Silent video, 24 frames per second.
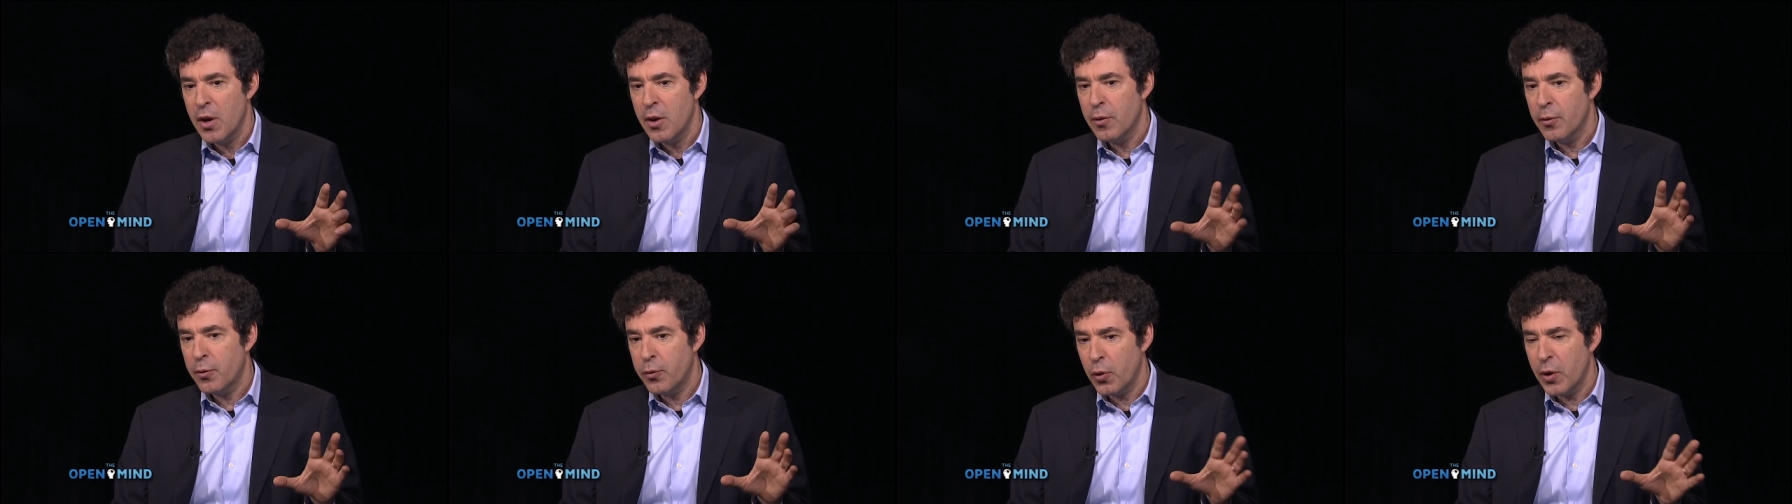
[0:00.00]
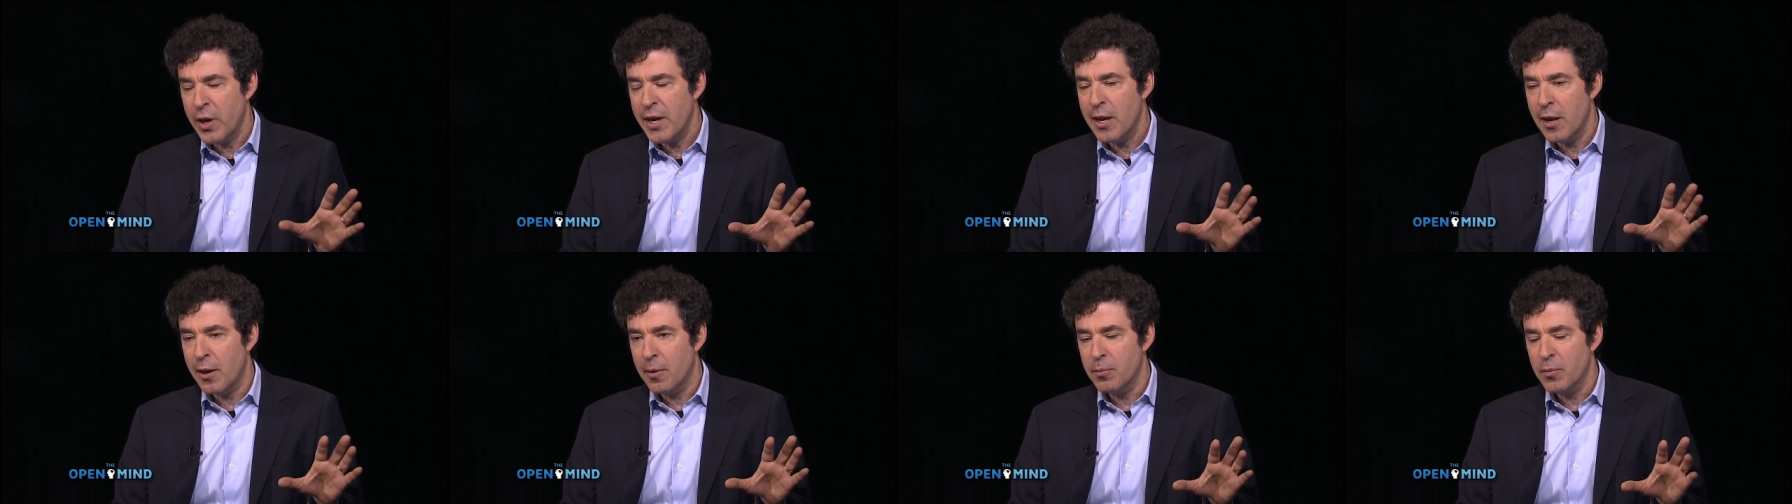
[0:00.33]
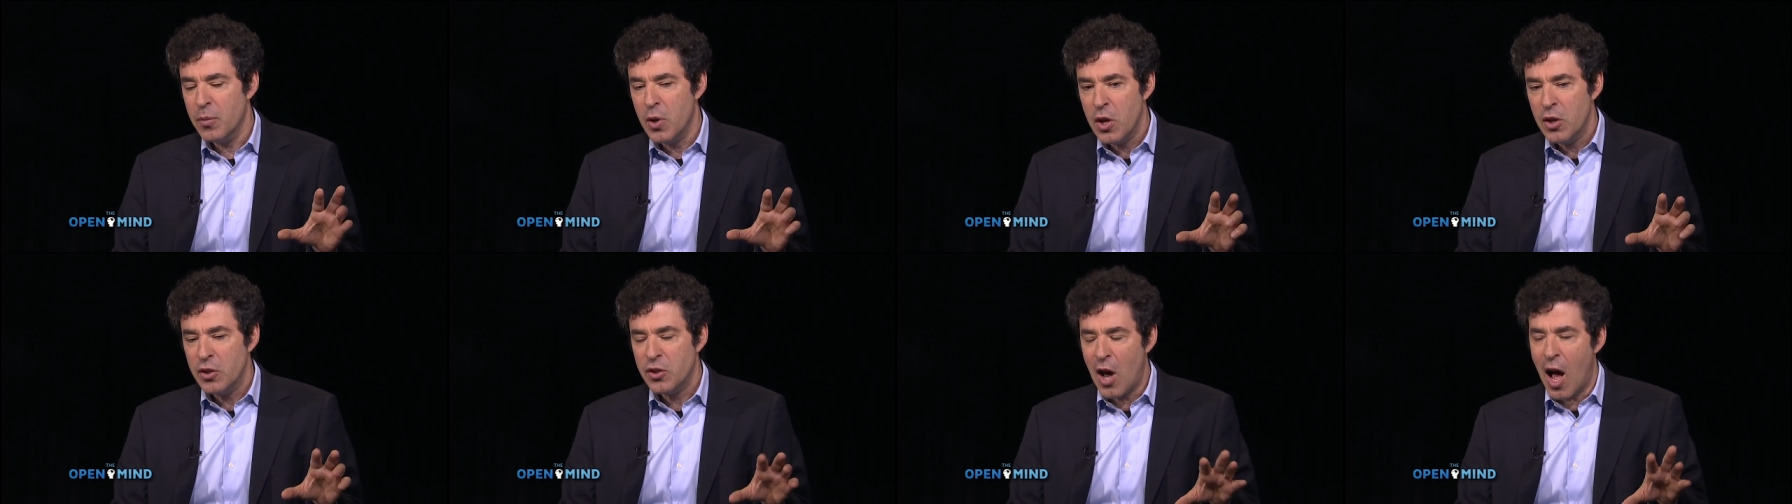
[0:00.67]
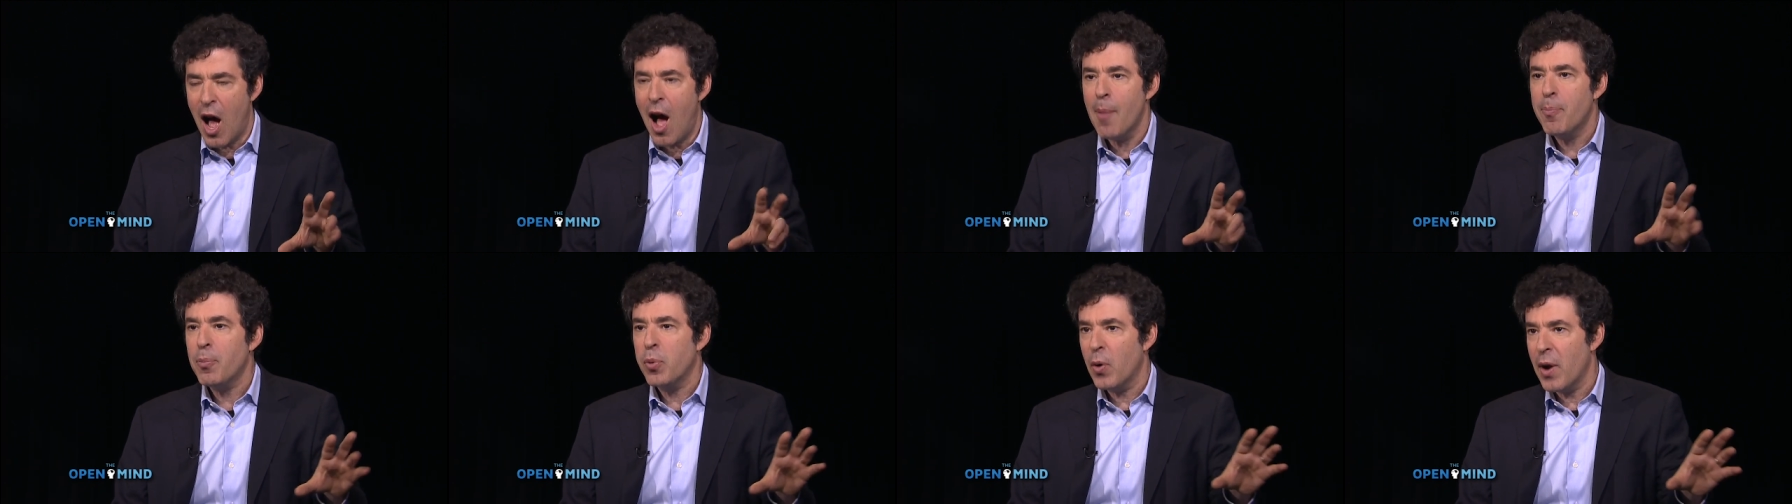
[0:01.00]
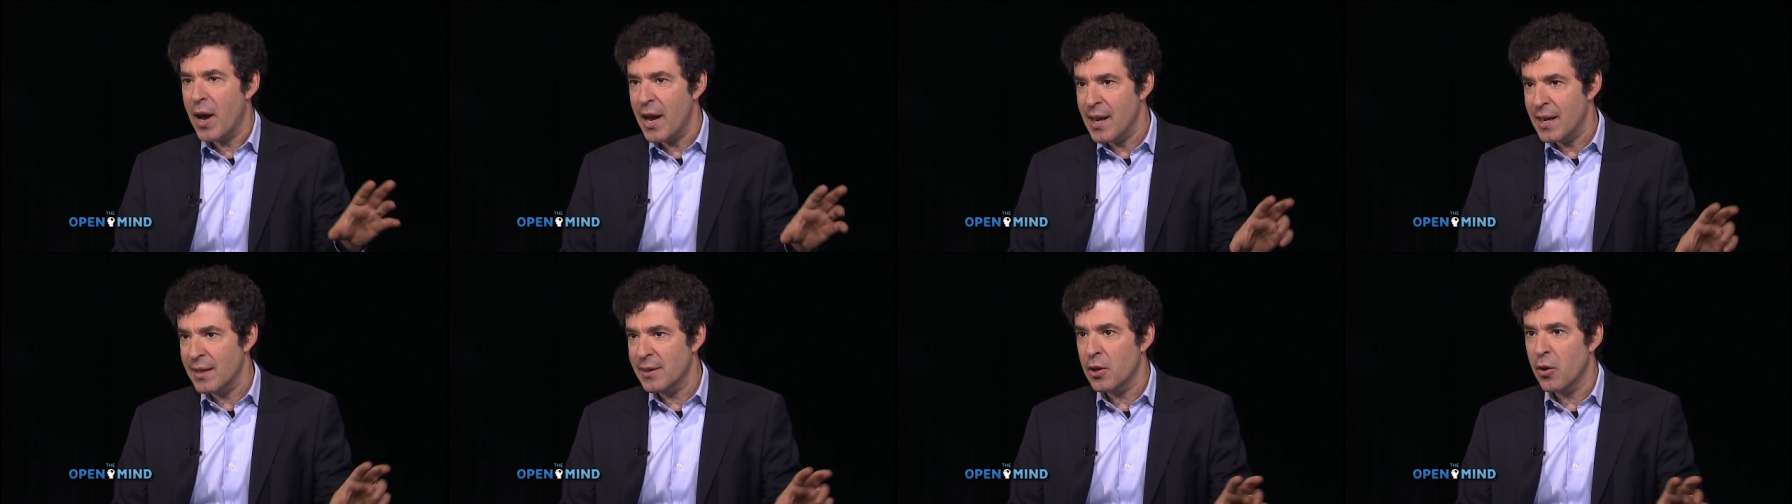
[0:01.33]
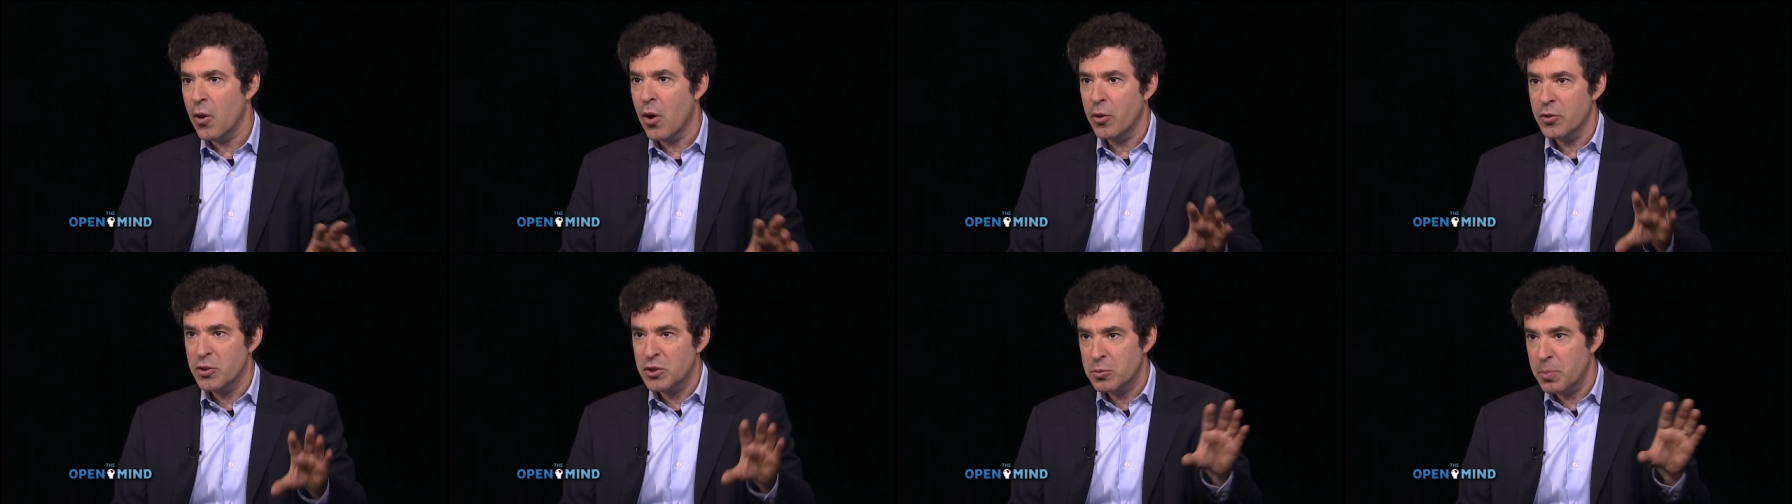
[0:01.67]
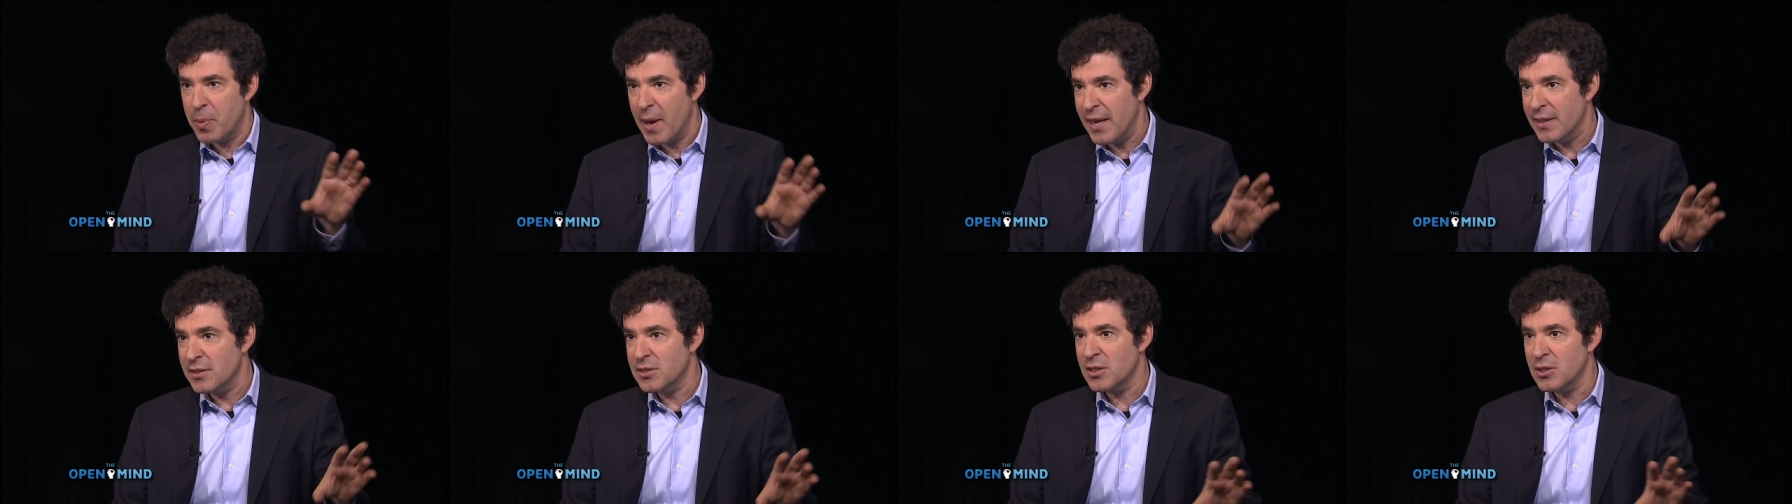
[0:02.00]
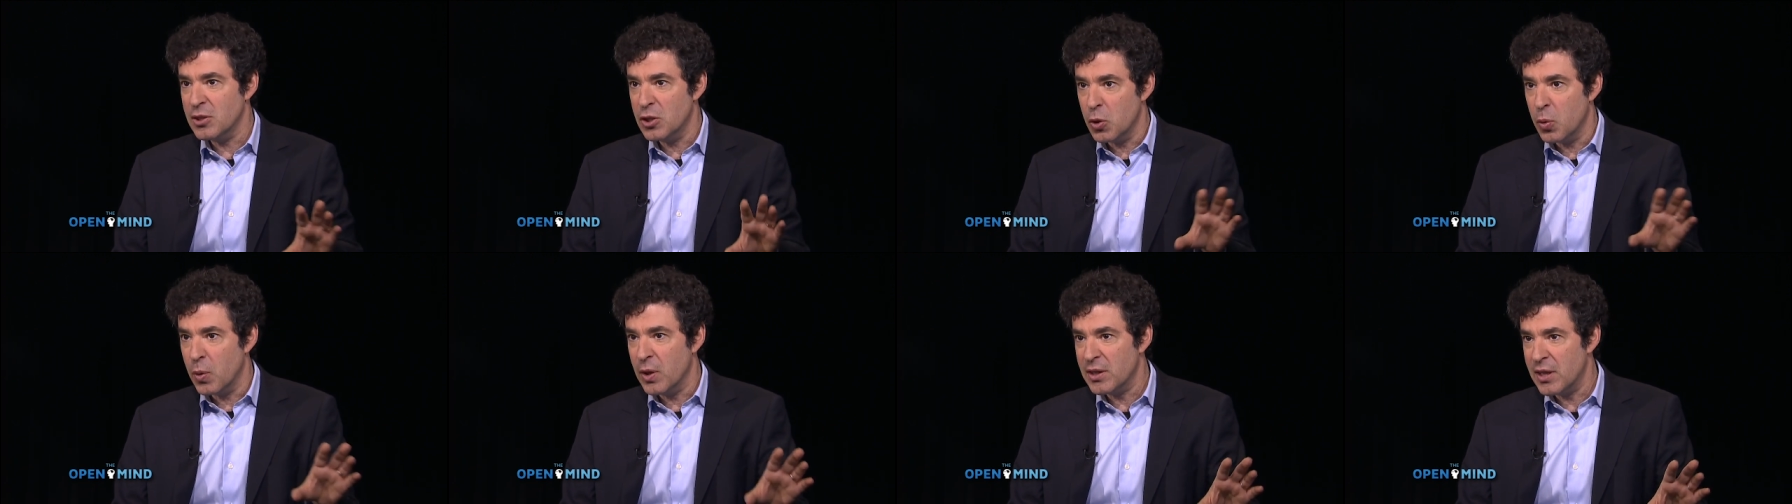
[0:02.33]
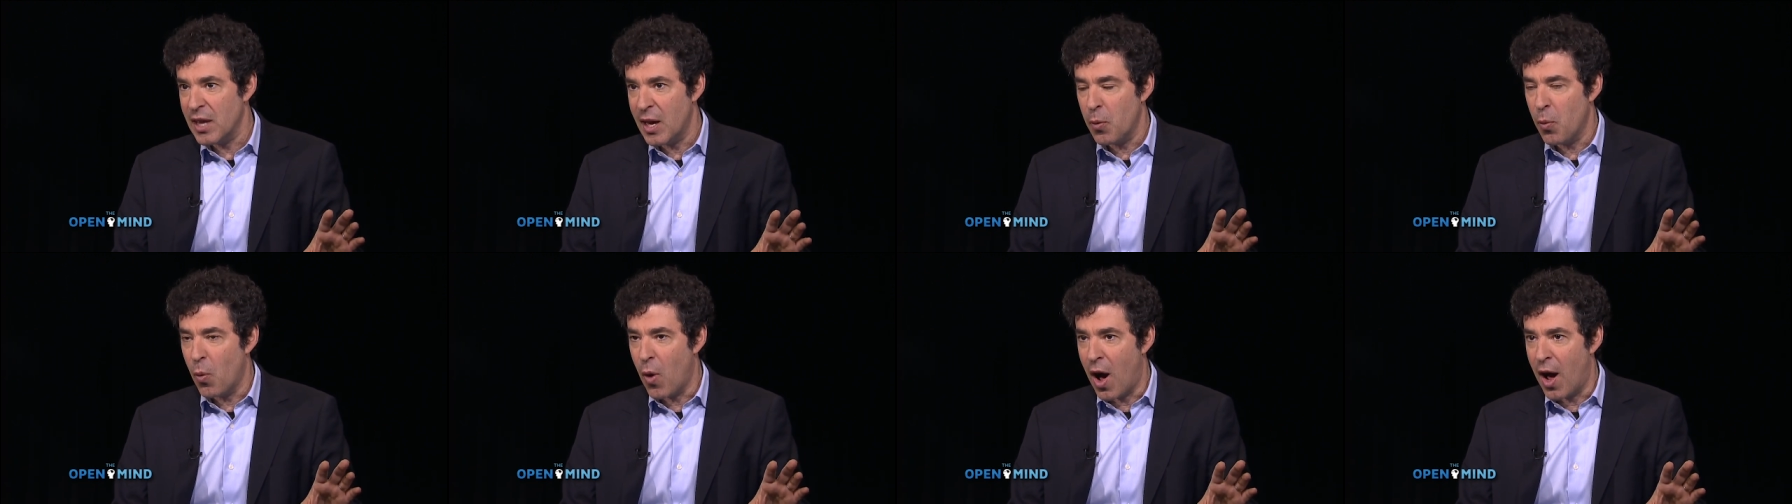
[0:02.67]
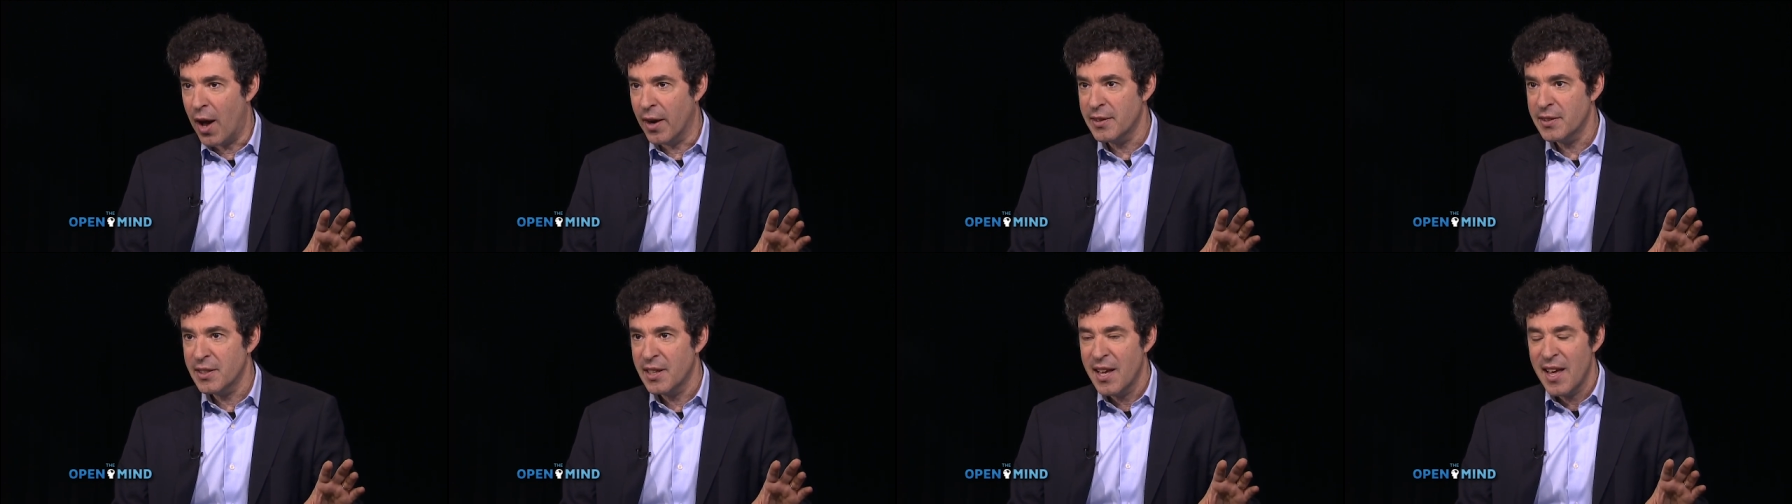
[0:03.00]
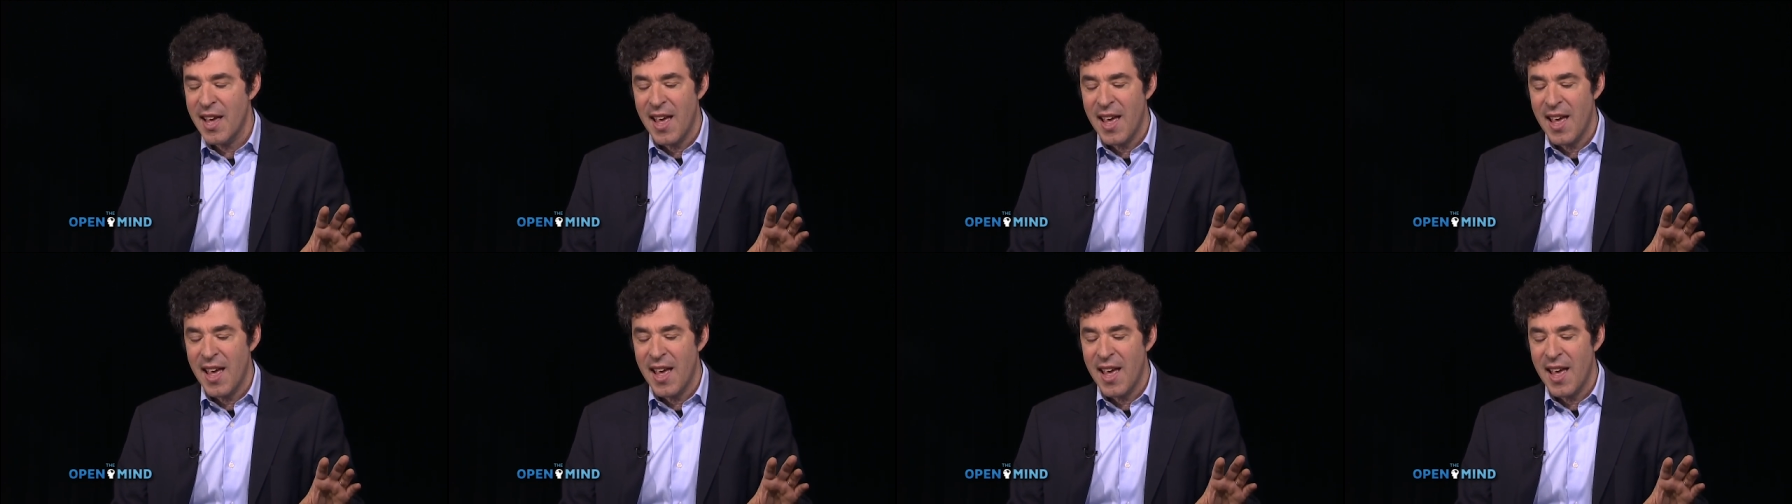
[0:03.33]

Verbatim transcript: freedom to operate in their own space and do what they want.